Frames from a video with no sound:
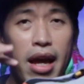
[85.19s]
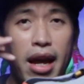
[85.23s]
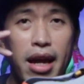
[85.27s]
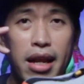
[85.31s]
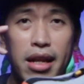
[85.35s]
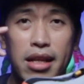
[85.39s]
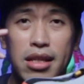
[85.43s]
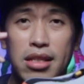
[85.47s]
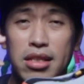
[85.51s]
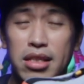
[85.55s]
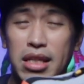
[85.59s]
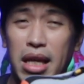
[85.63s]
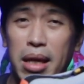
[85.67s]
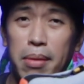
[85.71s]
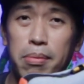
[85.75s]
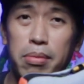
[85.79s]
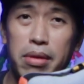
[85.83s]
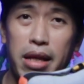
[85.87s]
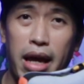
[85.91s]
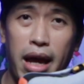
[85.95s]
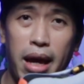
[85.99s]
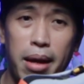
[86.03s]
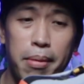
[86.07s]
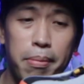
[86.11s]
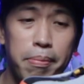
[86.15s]
and at the same
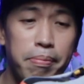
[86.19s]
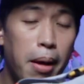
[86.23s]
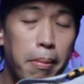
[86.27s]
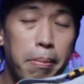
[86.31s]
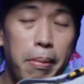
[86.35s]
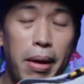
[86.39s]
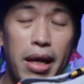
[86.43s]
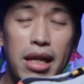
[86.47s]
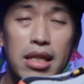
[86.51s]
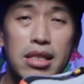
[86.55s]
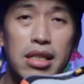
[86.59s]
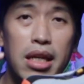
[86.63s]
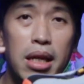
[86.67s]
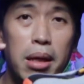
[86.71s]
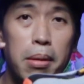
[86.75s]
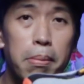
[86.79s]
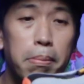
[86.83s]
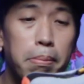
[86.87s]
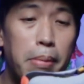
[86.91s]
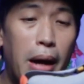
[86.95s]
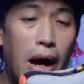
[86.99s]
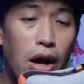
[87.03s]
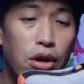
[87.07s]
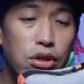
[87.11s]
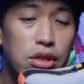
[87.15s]
time
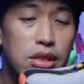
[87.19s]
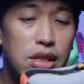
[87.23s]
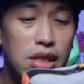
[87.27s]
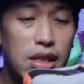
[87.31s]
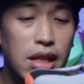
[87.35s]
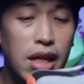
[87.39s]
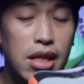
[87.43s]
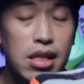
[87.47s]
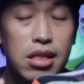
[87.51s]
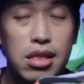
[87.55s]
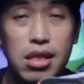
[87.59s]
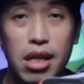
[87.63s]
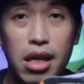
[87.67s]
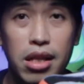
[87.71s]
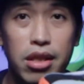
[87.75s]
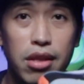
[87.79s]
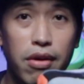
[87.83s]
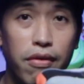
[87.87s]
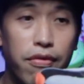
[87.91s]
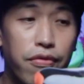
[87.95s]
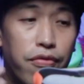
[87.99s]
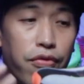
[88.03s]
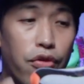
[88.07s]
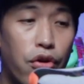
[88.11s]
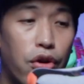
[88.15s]
amazing bounciness in
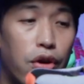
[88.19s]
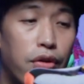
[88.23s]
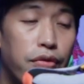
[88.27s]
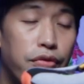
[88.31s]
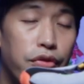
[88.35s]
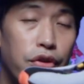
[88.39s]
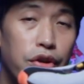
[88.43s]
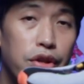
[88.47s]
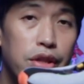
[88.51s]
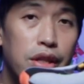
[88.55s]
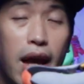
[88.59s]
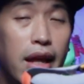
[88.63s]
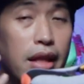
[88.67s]
the forefoot,